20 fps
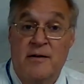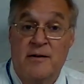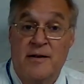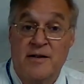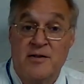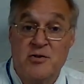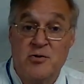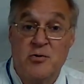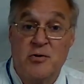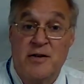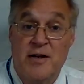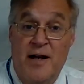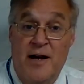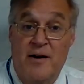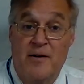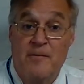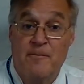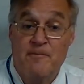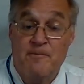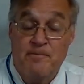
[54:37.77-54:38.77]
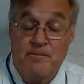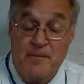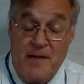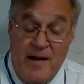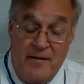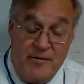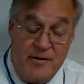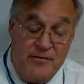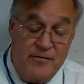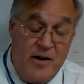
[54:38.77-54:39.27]
Let's do it now.
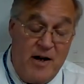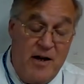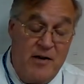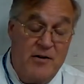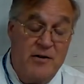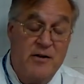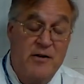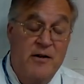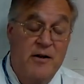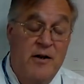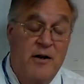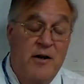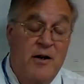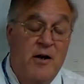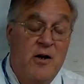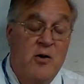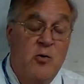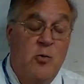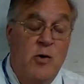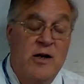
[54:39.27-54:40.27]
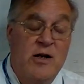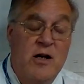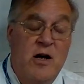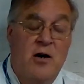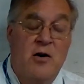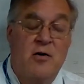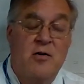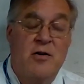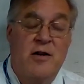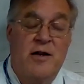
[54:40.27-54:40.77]
Heavenly Father, we
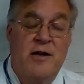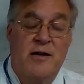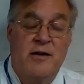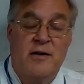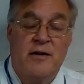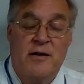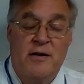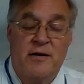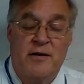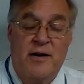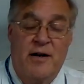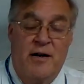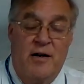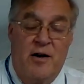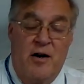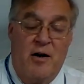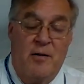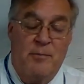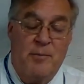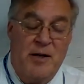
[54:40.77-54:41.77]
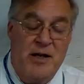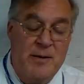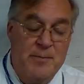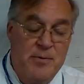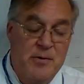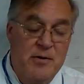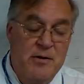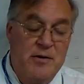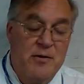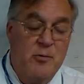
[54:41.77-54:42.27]
know that there are
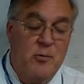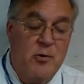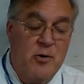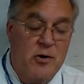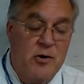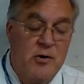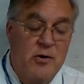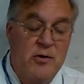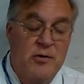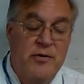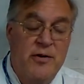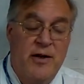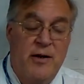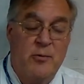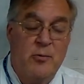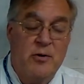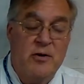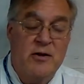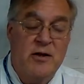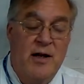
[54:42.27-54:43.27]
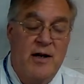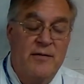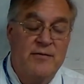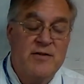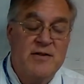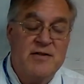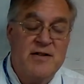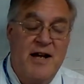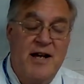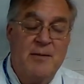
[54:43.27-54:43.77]
people in the world that would love
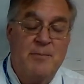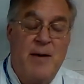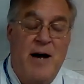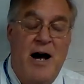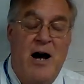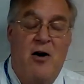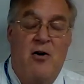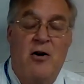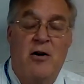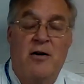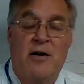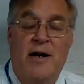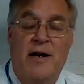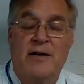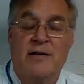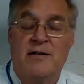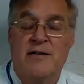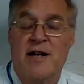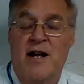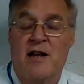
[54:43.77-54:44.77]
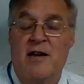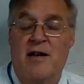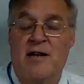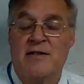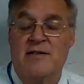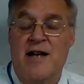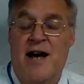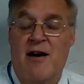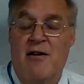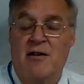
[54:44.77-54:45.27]
to take power and tell
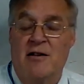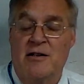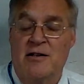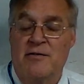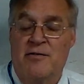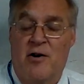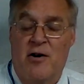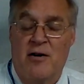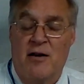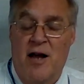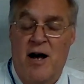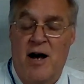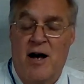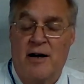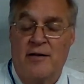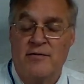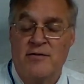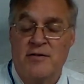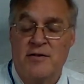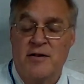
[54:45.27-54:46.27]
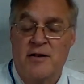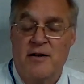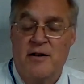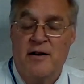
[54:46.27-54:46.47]
us how to live our lives.